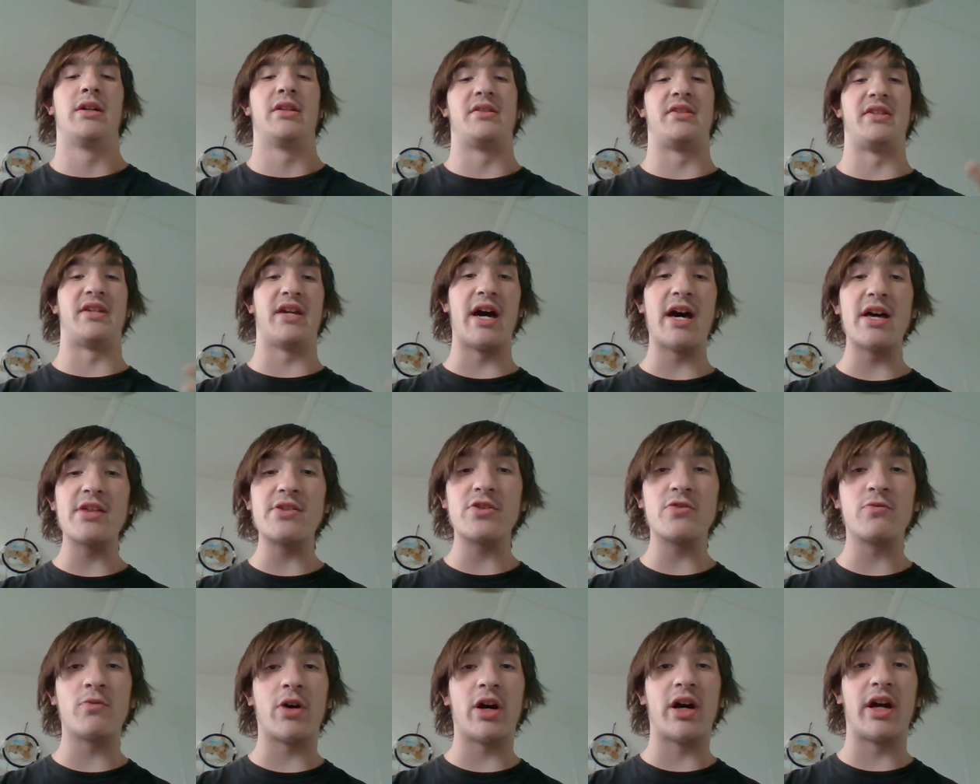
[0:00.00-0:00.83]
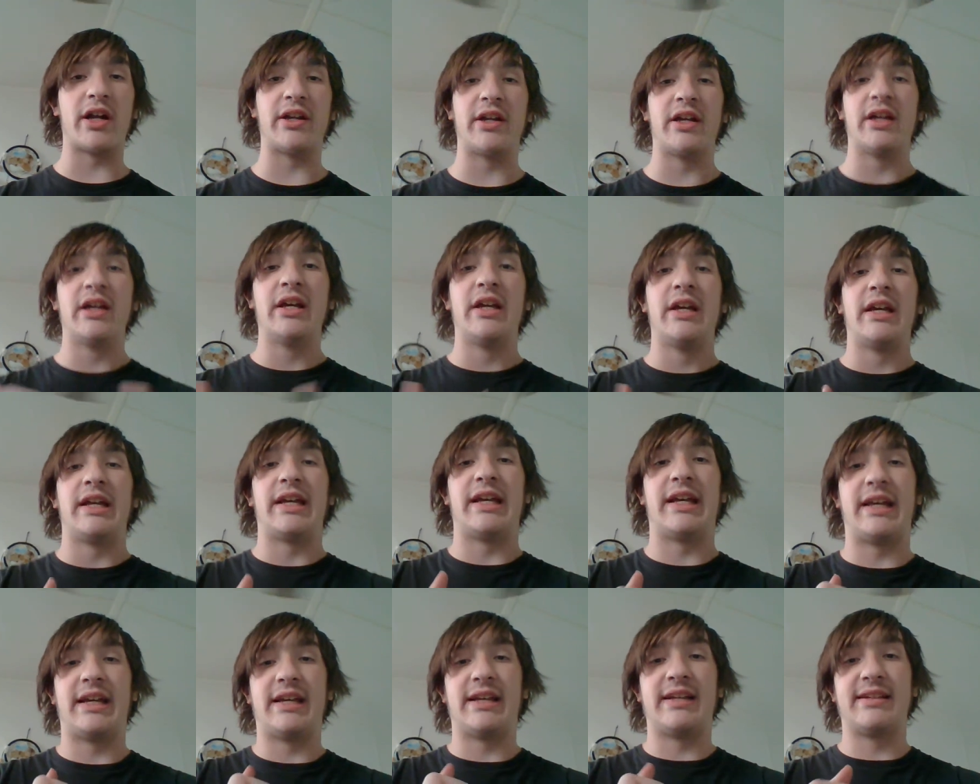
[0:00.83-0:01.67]
The other one
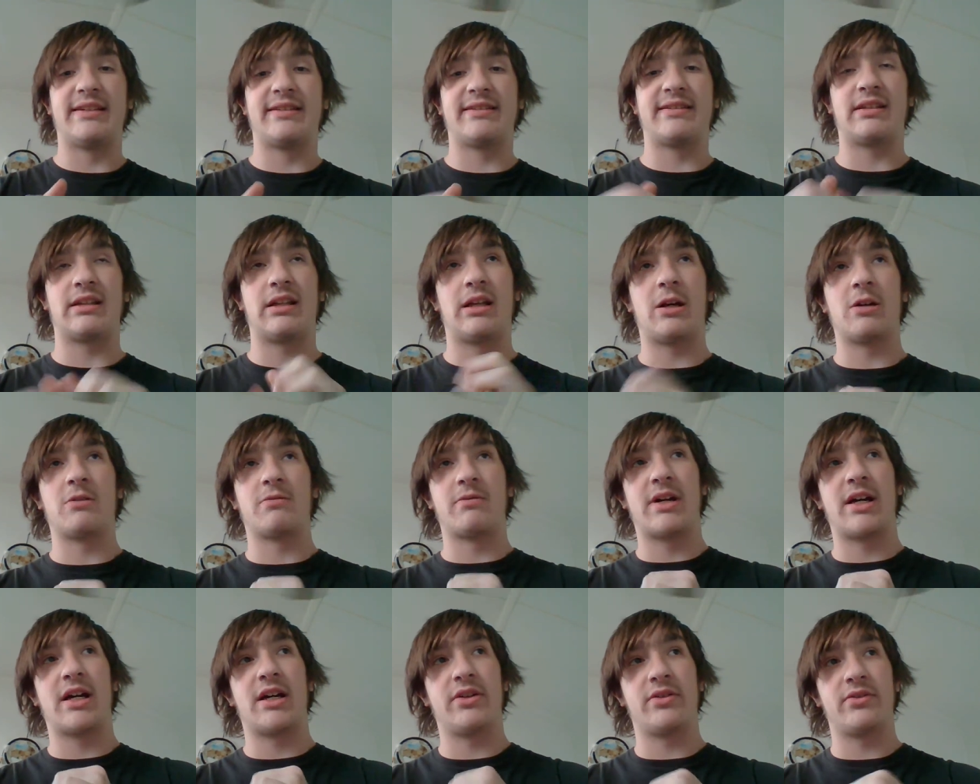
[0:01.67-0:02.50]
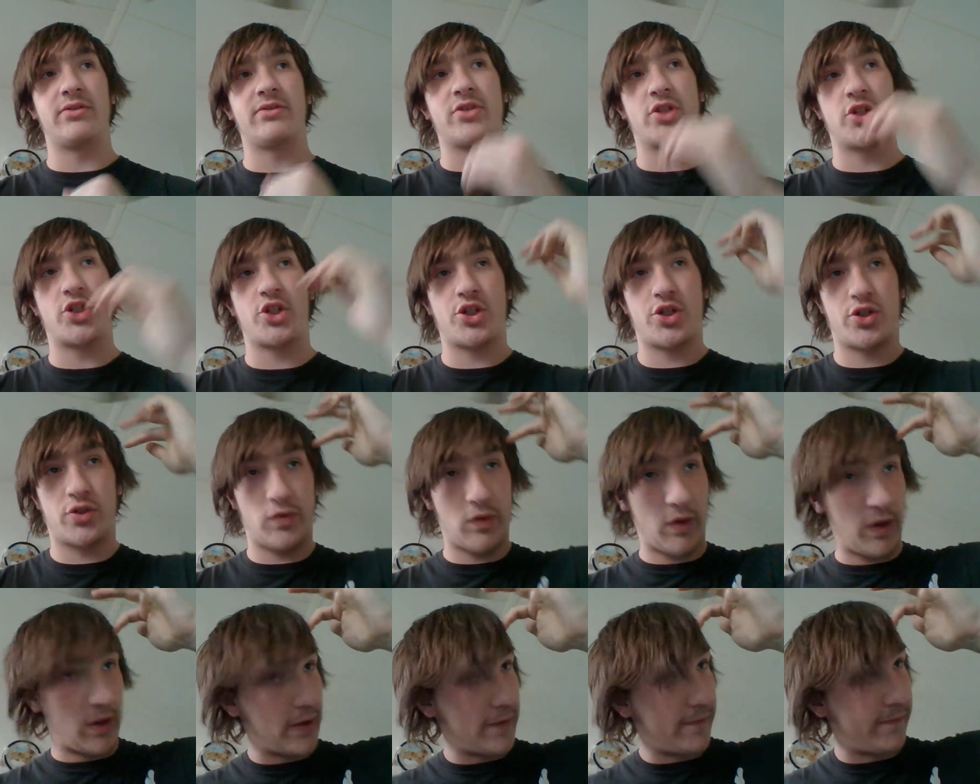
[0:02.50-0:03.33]
is around
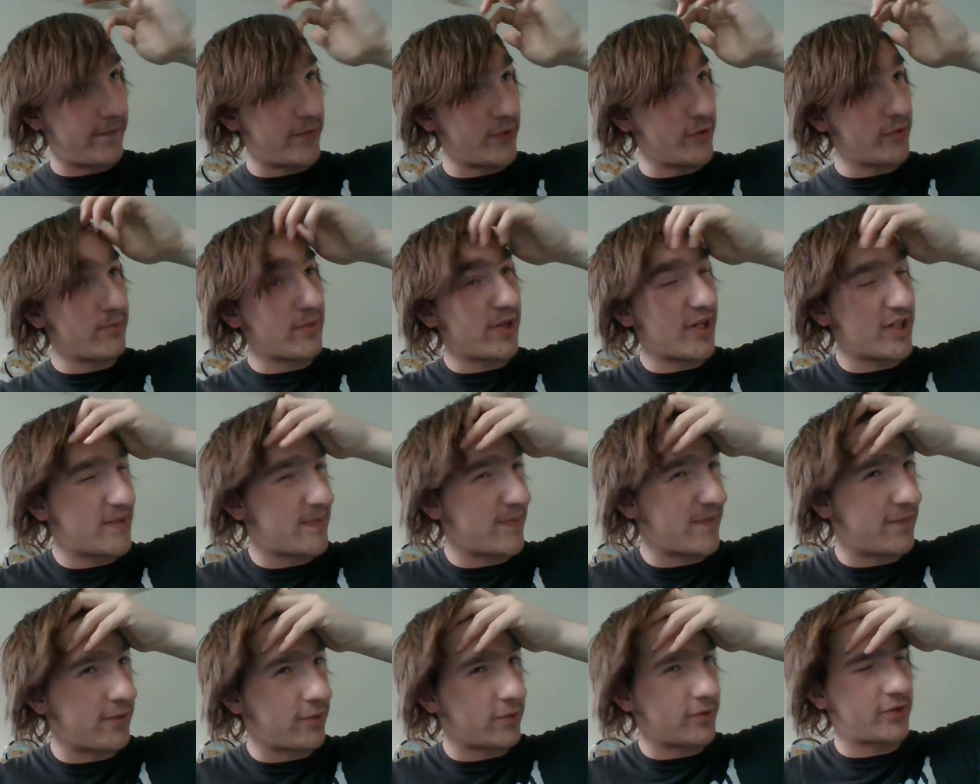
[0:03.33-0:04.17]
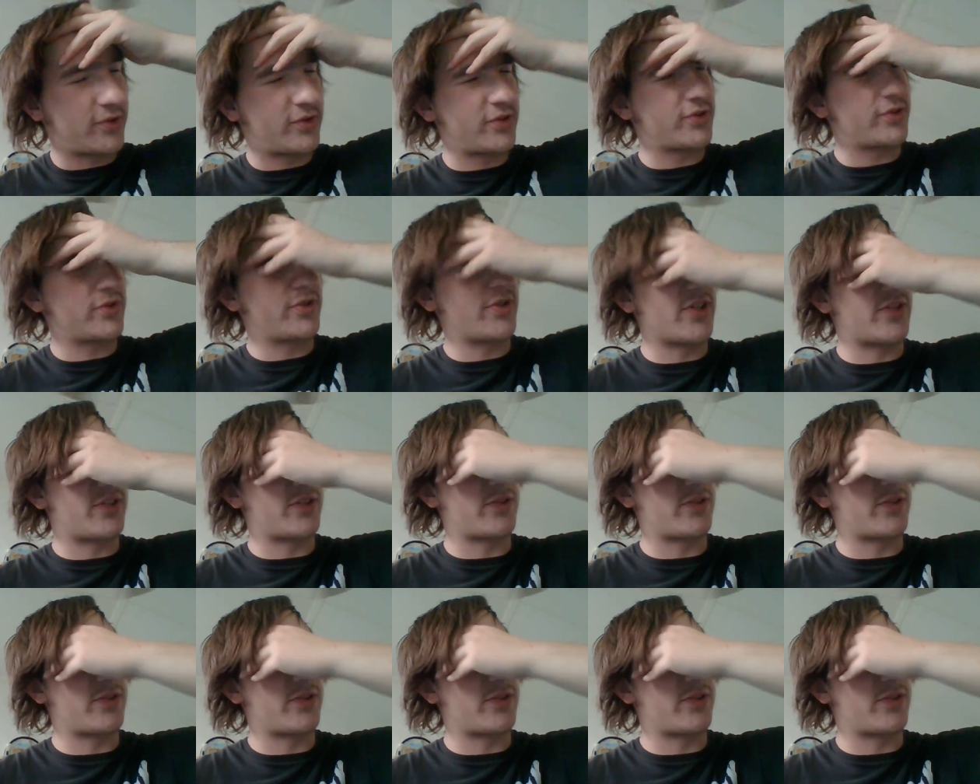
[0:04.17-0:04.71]
a few months before the